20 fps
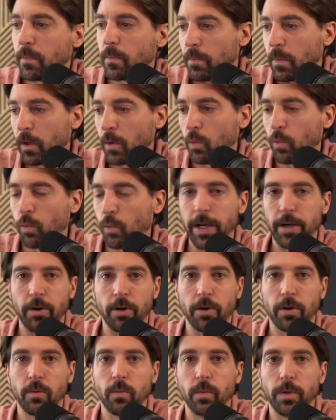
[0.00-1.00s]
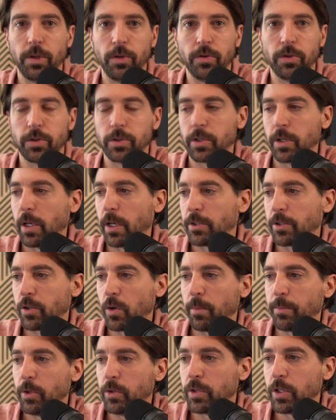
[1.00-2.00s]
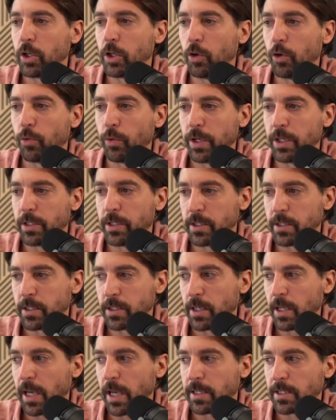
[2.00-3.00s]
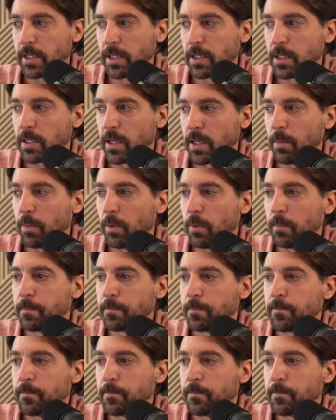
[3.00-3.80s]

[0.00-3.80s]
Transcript: rendered, so I'm using Goodreads as an example.